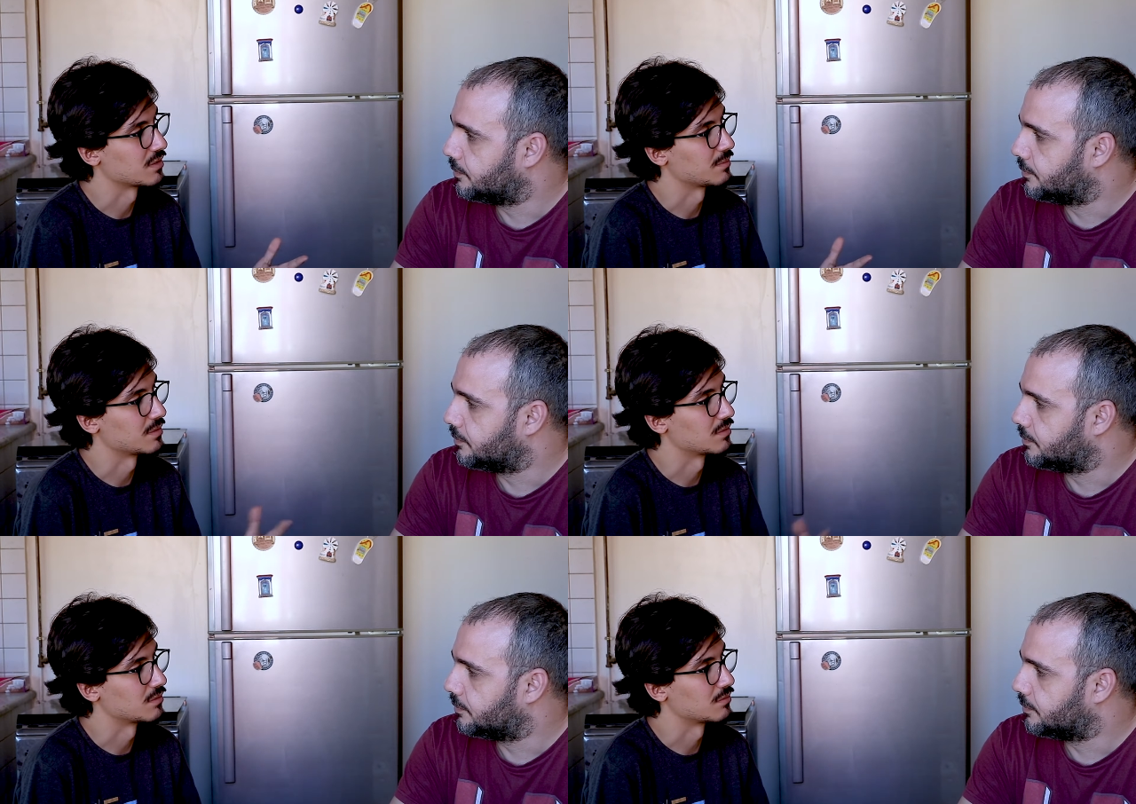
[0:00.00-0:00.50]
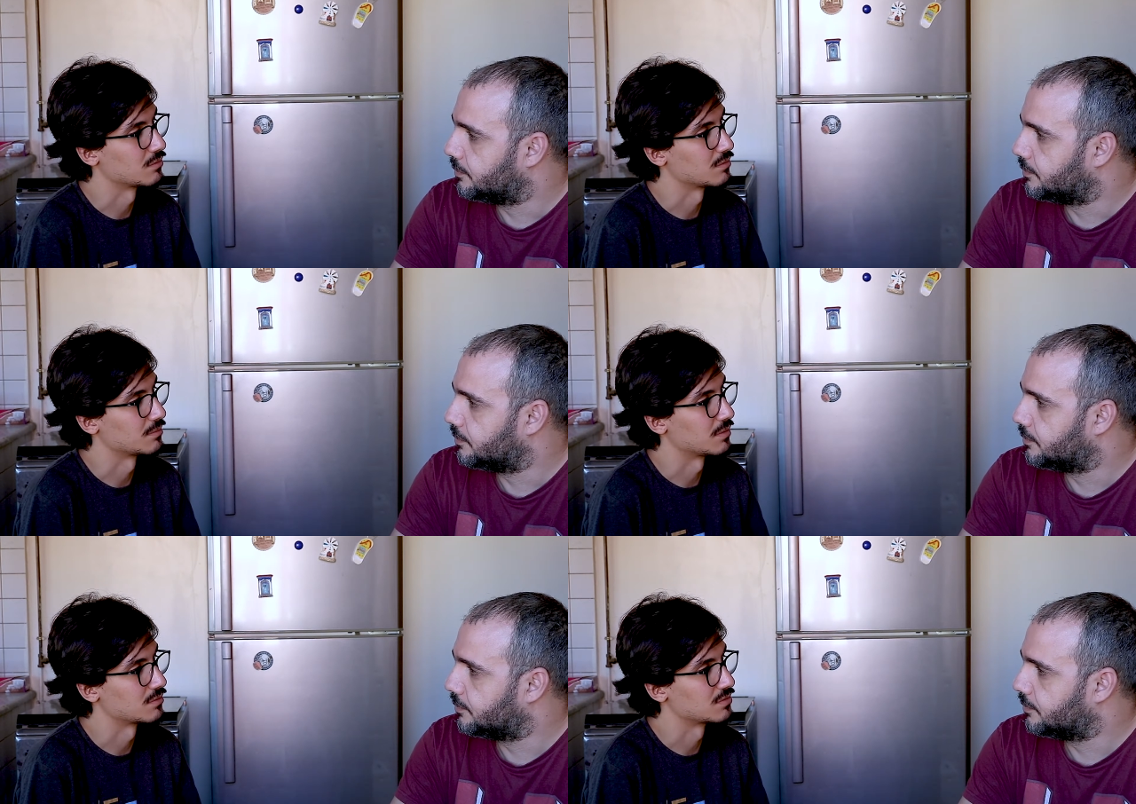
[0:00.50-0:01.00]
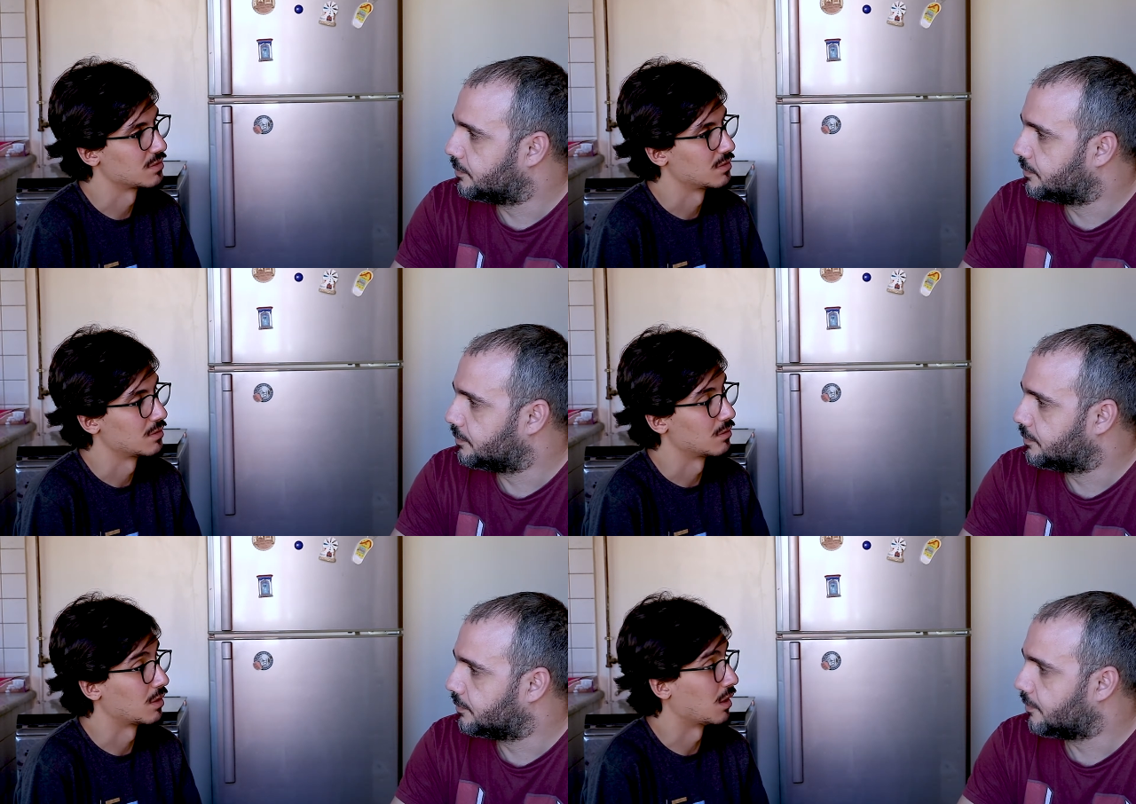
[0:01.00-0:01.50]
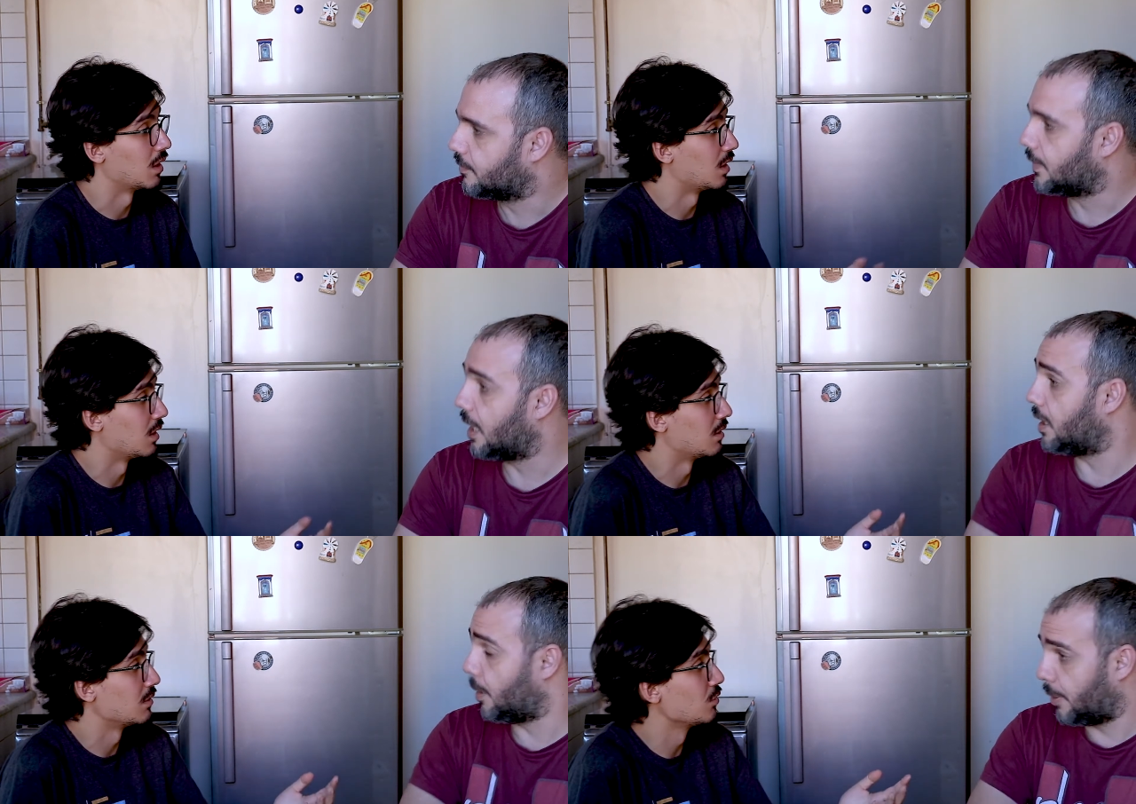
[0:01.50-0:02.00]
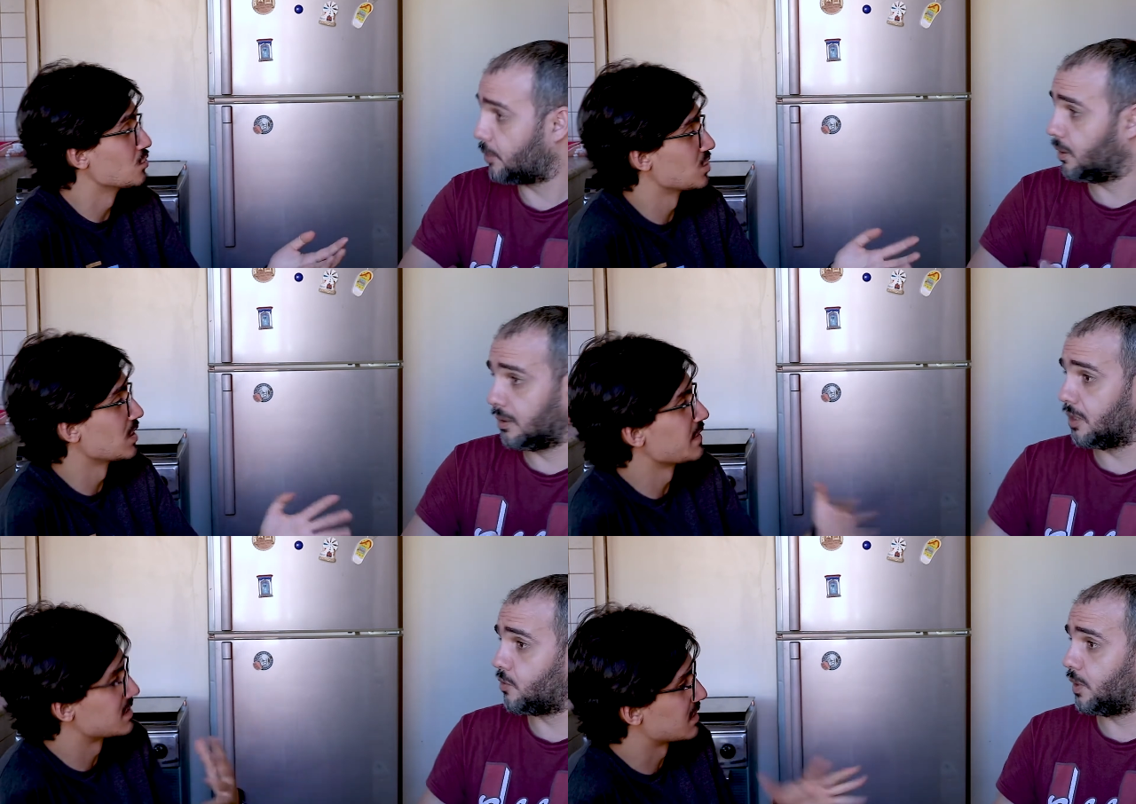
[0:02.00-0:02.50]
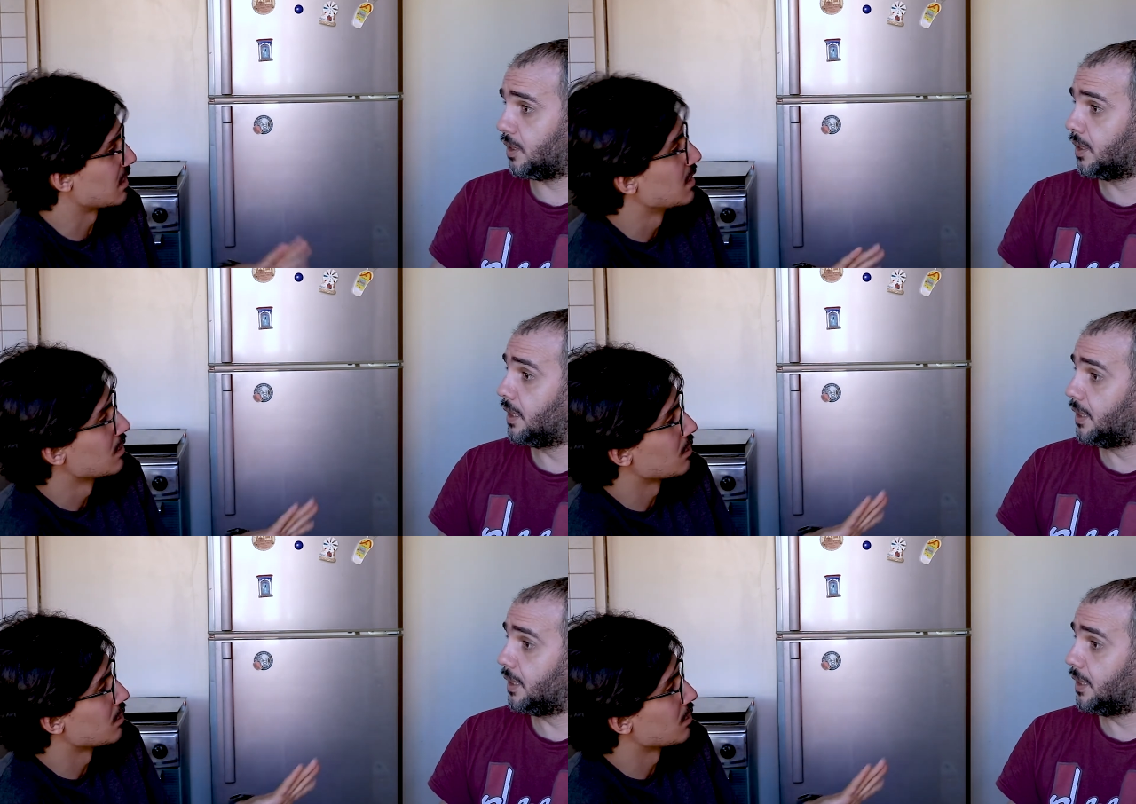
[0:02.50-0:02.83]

Speaker 1: I mean, about uh, uh, uh usually country. This,